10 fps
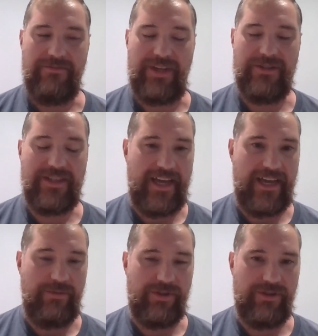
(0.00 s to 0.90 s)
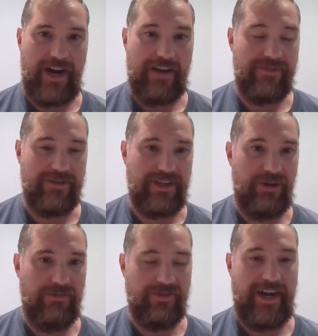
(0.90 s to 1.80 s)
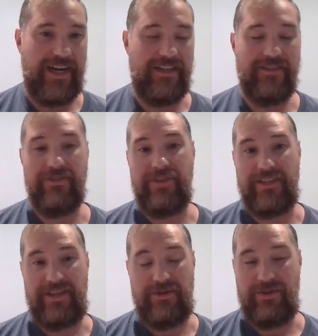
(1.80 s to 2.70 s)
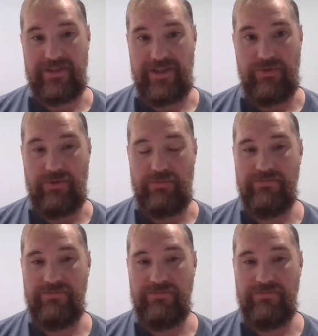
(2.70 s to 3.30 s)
Today with Graph, there's a whole variety of different things that you can do.